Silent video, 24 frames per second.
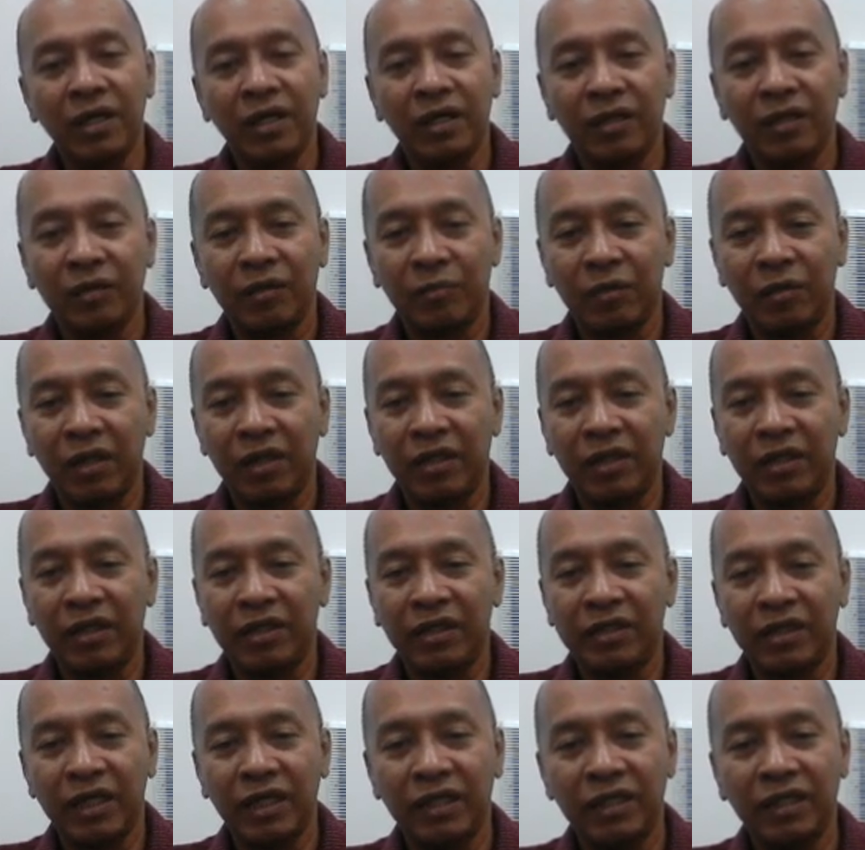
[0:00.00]
number 3,
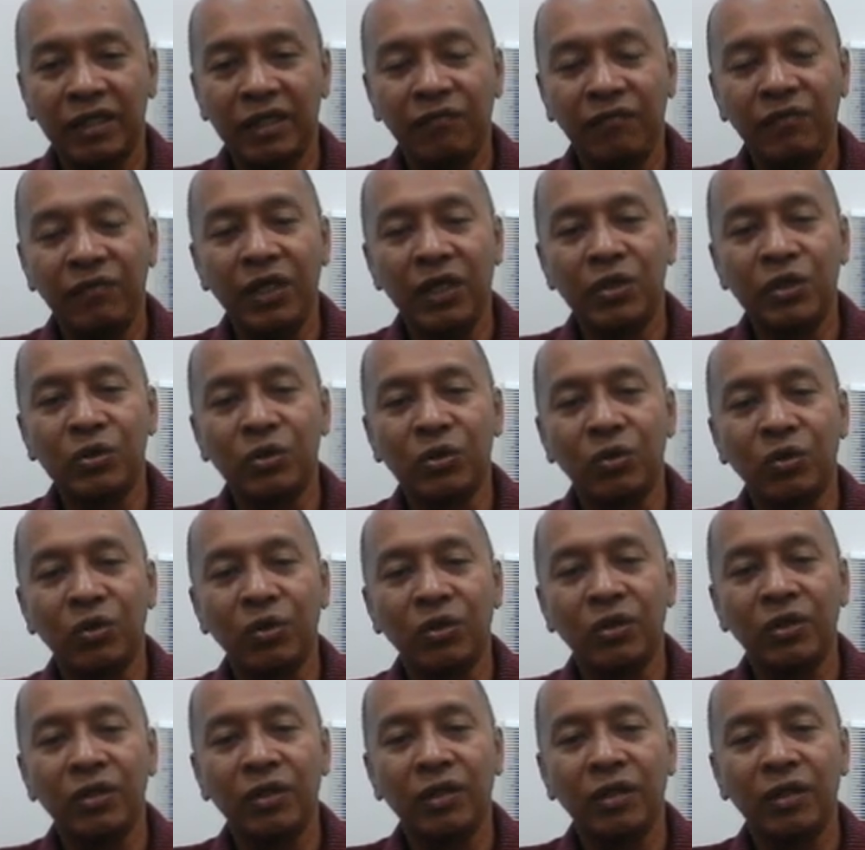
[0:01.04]
standard
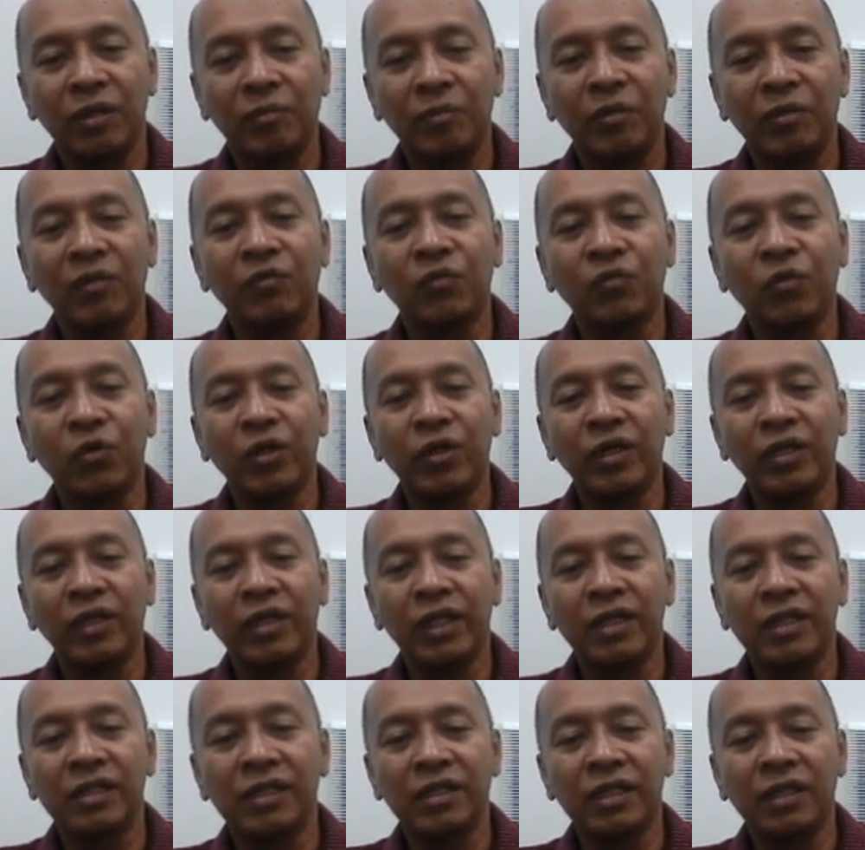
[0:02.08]
deviation, number 4,
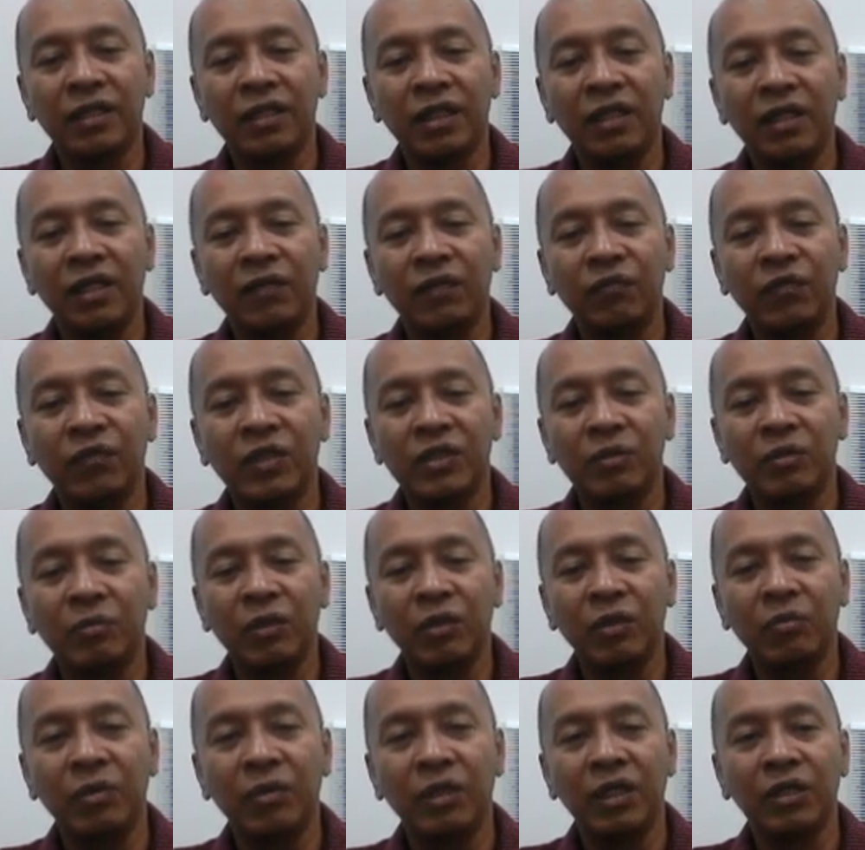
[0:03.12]
testing the difference
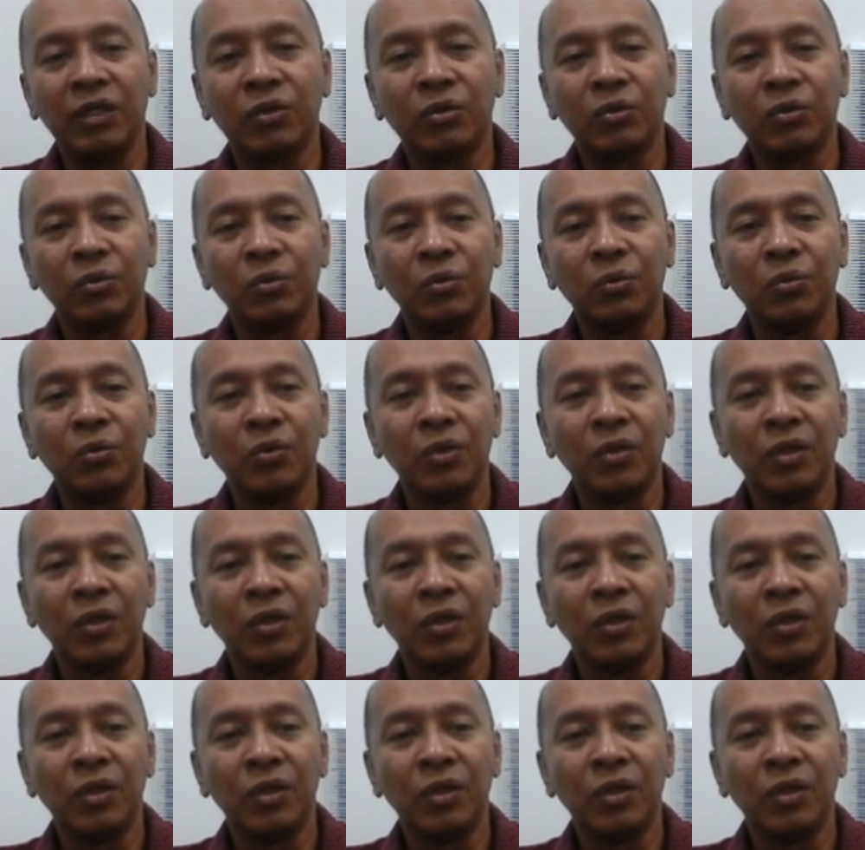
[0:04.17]
between the two